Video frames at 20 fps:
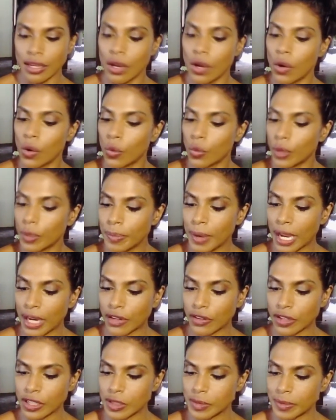
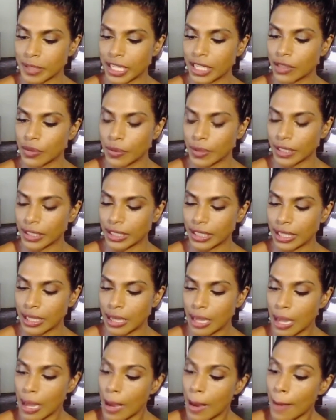Woodpecker explained quickly.
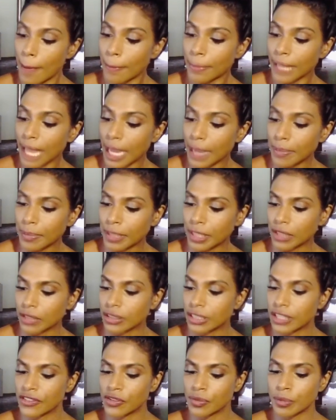Black Beetle
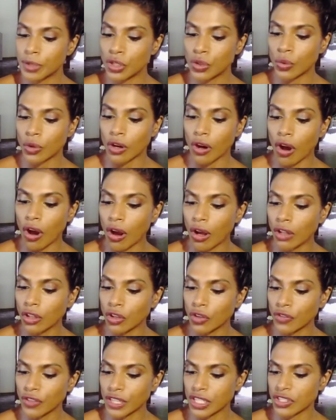leaves manure all
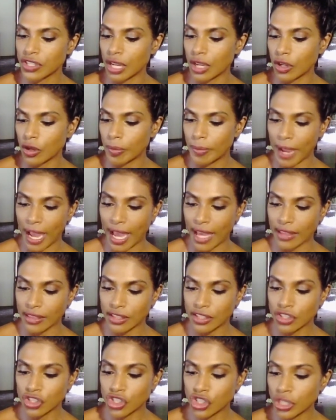over the jungle path.
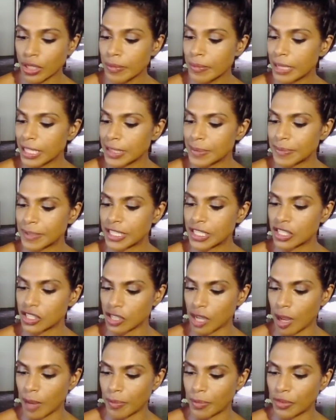She must be
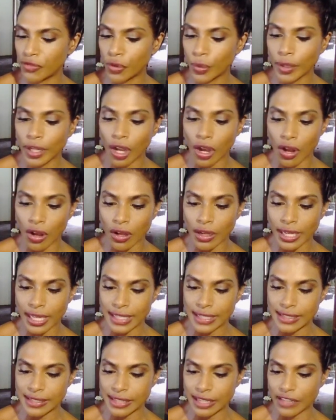stopped before we all
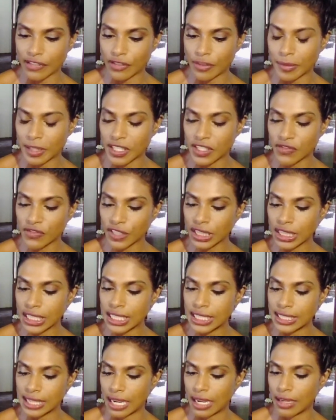get sick from this
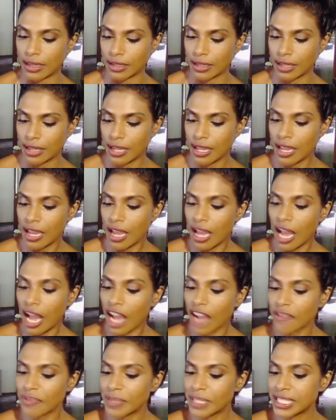filthy dung.
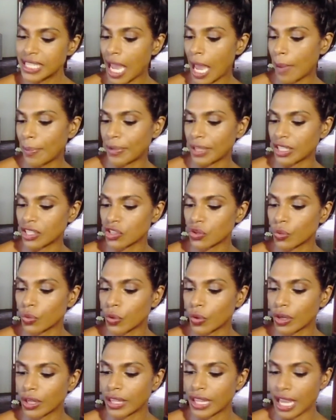I've been tapping to
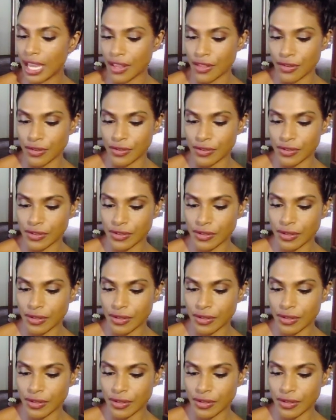warn the others.